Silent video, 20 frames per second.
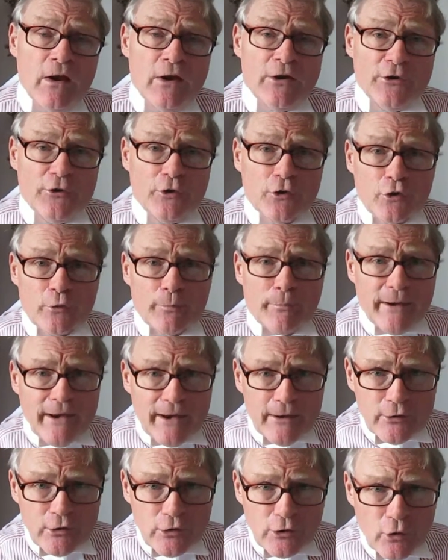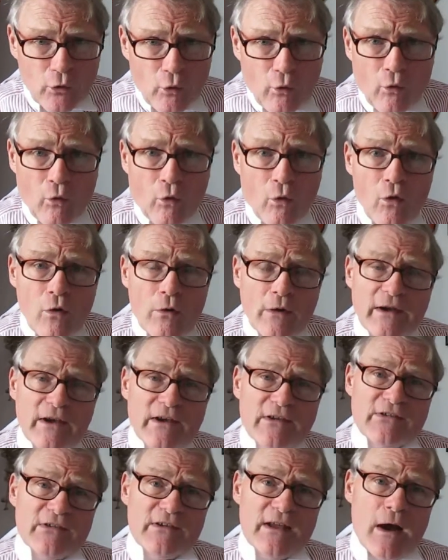European law
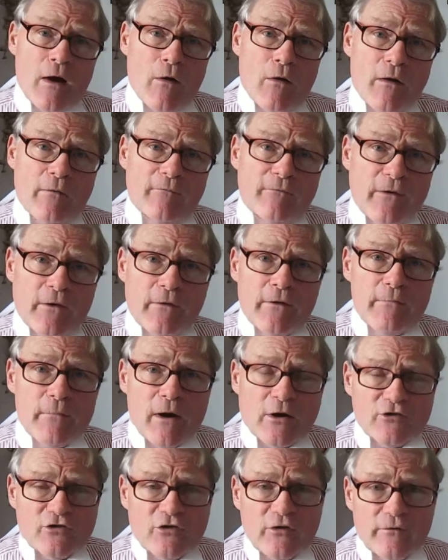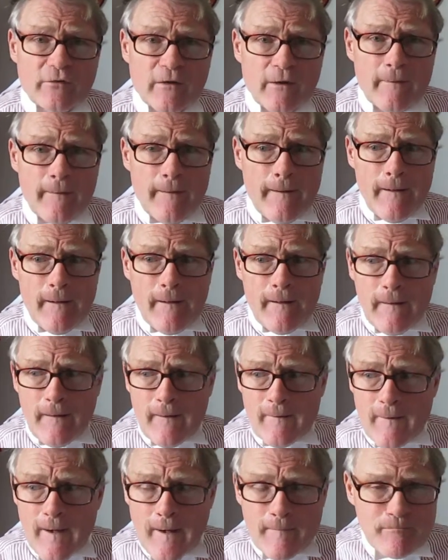is now a very much of
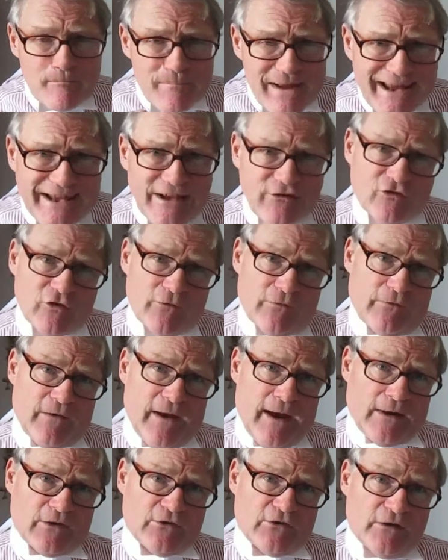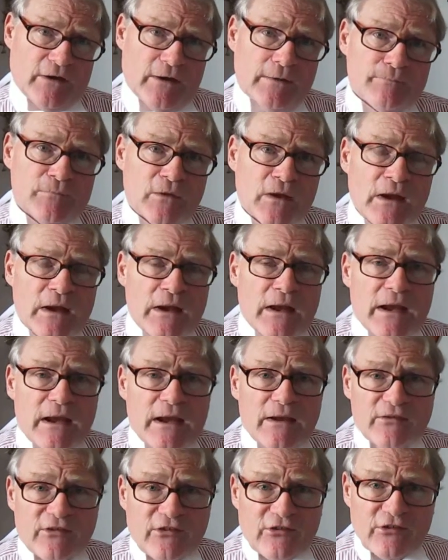a major factor
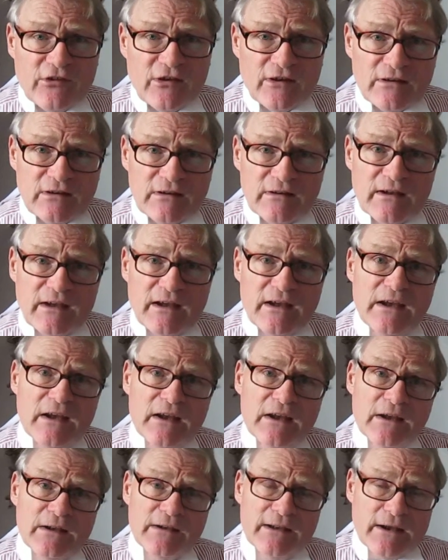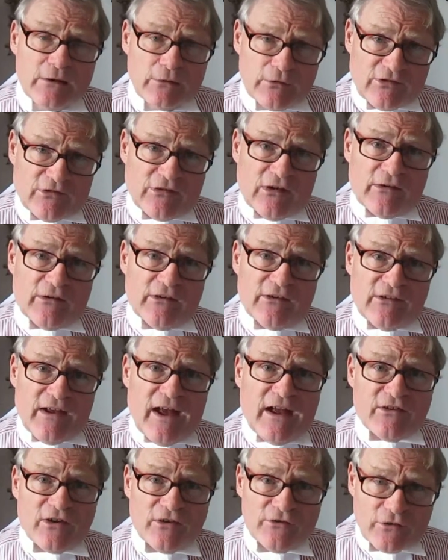in certainly legal studies
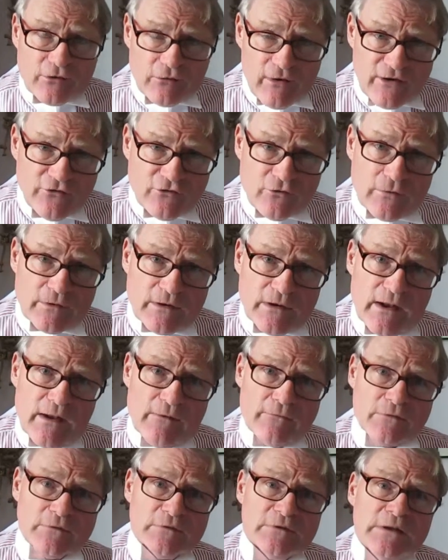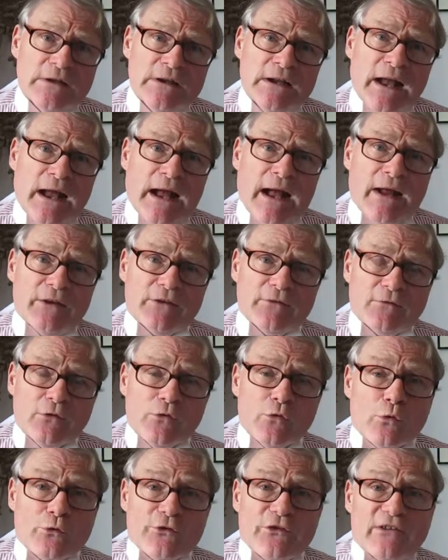at undergraduate level. And of
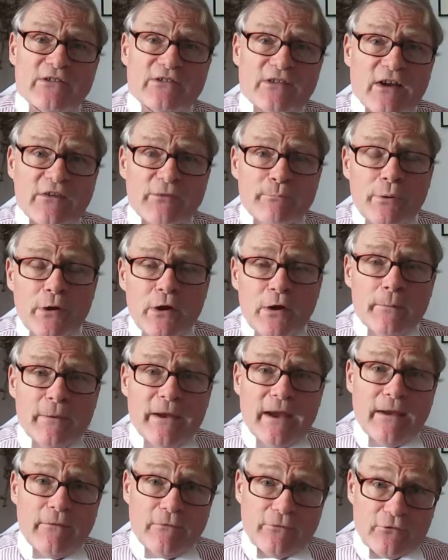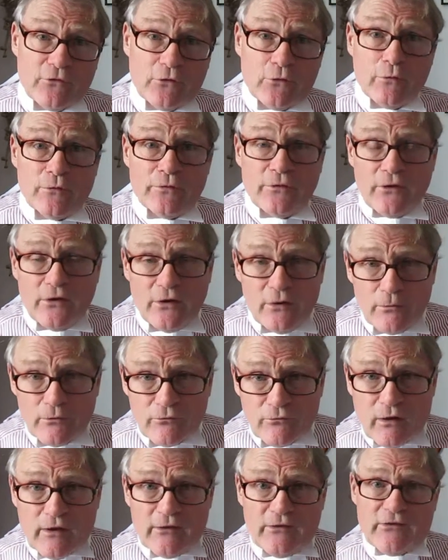course, it does permeate through with the
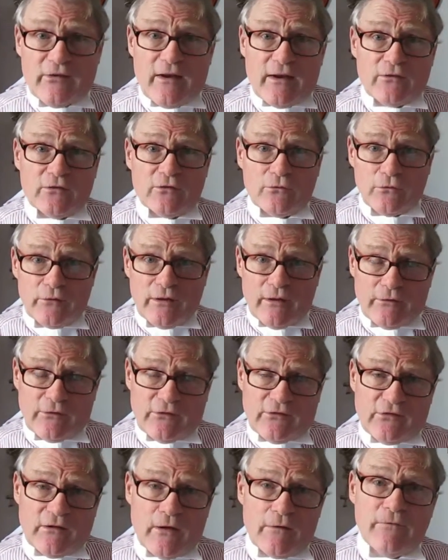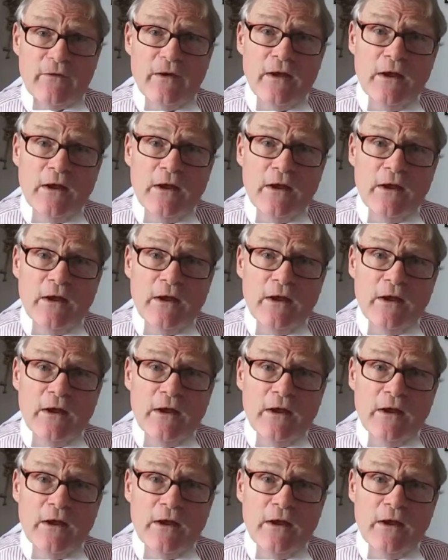Human Rights Act and all the other stuff,